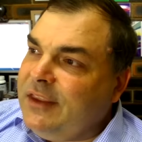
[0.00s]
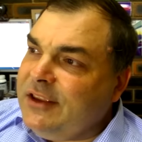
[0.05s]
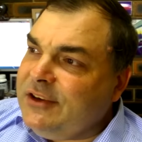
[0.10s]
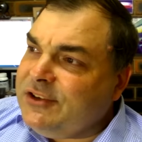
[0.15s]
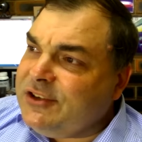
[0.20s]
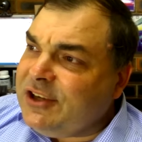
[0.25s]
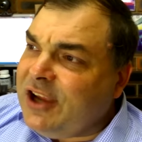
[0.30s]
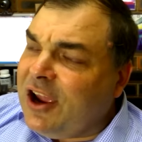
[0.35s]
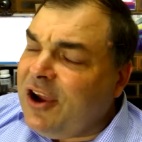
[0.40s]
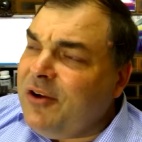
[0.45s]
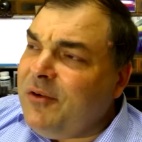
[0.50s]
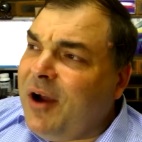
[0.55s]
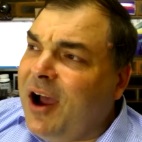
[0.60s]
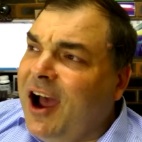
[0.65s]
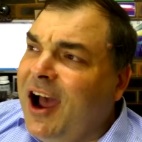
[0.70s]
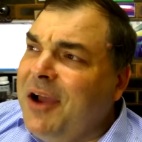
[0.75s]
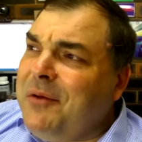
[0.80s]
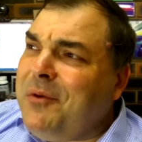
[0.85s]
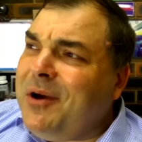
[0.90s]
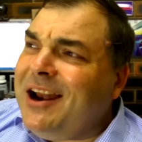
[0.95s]
So
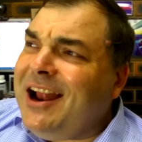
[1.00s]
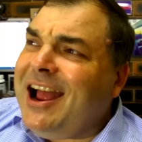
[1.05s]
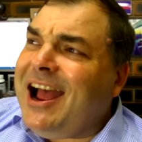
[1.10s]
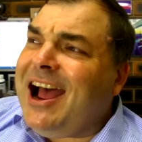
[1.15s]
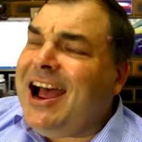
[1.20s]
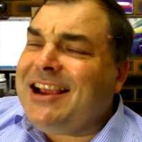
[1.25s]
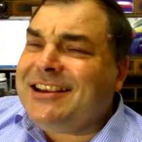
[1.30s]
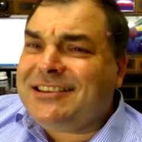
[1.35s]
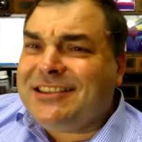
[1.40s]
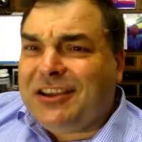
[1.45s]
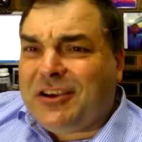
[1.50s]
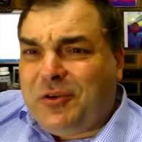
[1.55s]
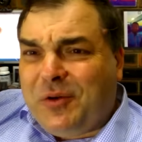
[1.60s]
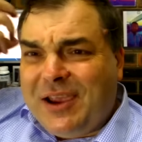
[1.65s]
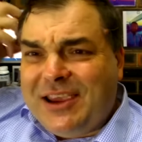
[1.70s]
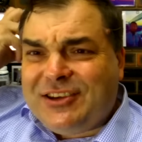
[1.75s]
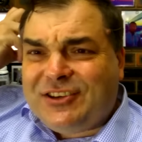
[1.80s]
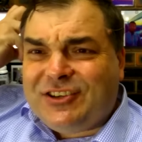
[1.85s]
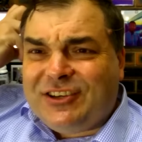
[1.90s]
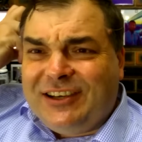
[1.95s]
I want to ask the
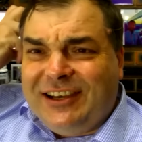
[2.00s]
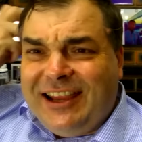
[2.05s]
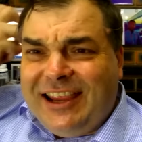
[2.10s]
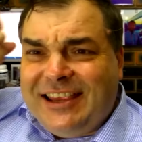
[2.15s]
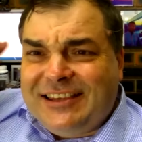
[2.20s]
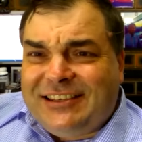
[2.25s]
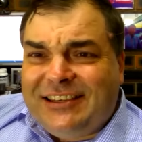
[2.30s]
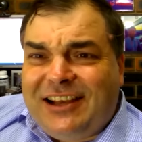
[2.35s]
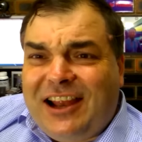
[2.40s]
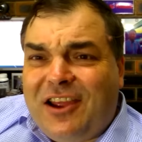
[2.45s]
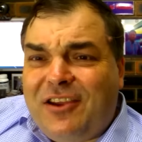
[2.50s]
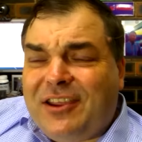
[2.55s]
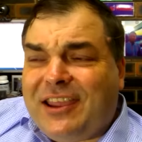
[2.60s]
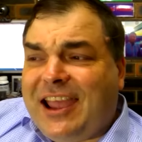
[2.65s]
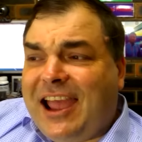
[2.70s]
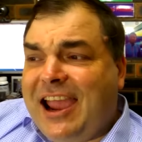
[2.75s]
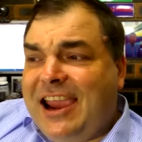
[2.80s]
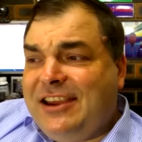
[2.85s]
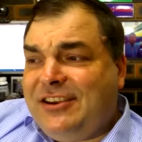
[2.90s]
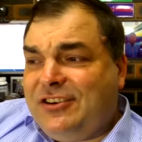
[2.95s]
question, is it
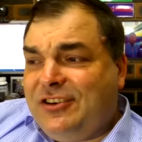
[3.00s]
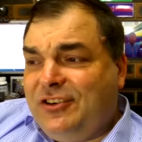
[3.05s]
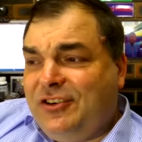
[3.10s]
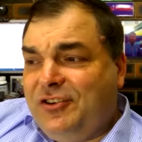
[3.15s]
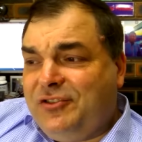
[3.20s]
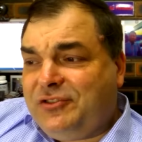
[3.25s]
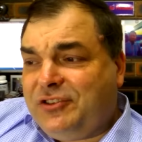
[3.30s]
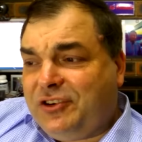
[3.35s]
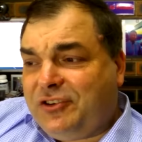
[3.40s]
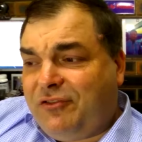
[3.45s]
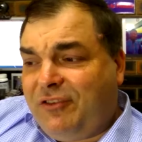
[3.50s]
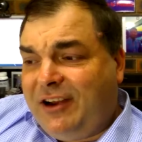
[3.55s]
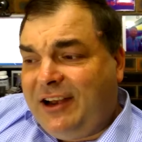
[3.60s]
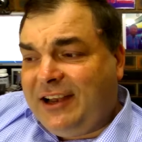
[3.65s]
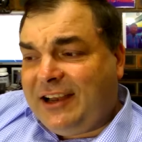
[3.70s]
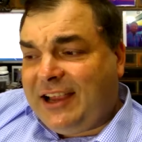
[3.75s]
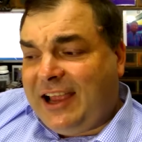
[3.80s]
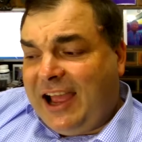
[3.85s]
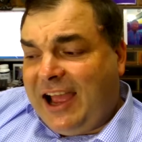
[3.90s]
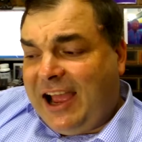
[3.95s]
okay to use a
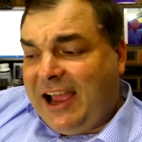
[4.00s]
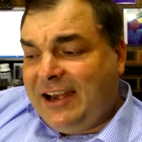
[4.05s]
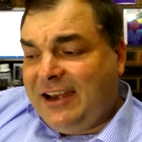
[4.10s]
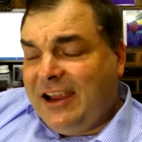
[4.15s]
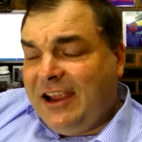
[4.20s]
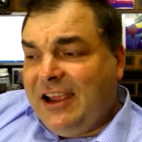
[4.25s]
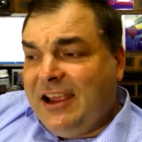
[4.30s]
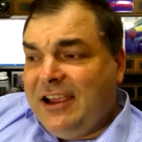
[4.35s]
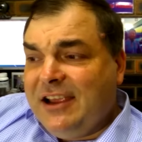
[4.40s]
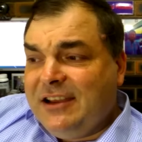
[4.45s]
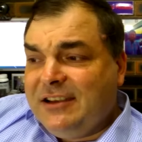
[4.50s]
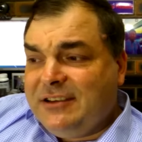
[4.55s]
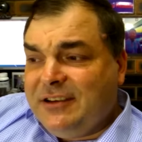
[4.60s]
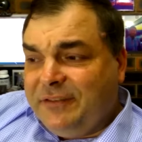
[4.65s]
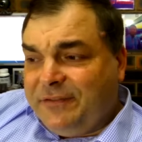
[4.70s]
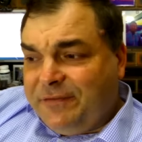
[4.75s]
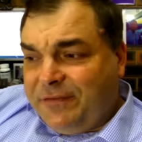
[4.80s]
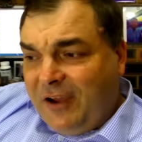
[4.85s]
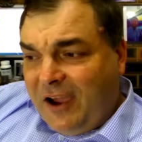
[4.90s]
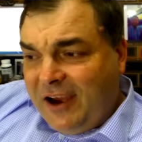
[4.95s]
credit card to
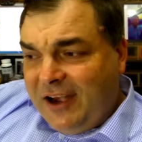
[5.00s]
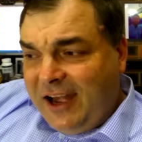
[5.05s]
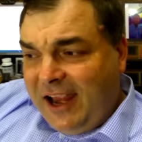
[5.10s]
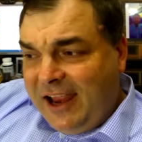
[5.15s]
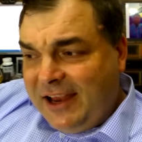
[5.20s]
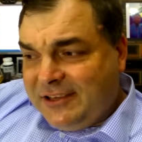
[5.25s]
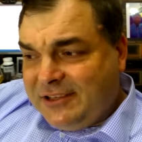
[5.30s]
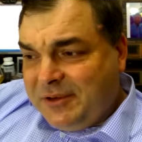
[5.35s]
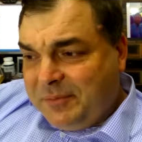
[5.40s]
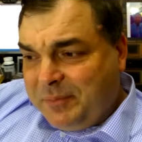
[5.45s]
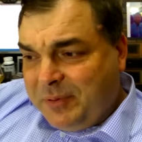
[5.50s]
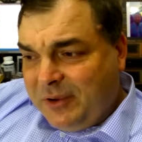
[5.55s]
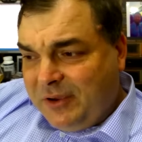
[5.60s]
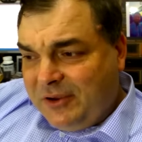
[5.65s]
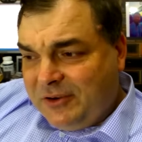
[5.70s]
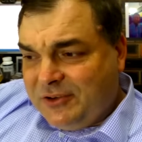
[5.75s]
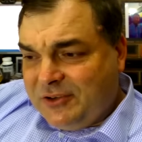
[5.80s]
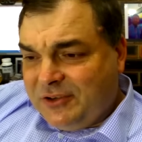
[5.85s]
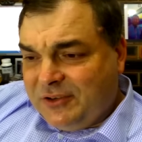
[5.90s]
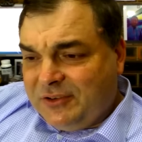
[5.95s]
finance a
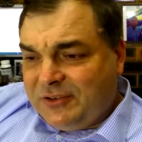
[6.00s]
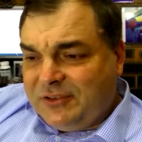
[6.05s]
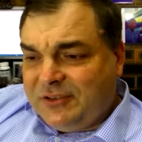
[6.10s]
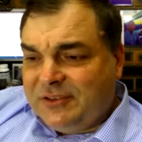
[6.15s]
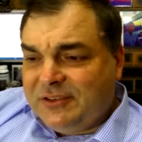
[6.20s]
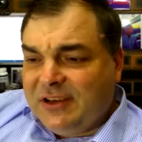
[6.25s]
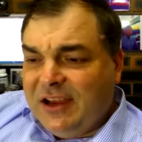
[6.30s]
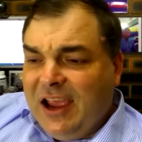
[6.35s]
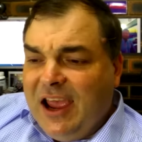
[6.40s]
purchase?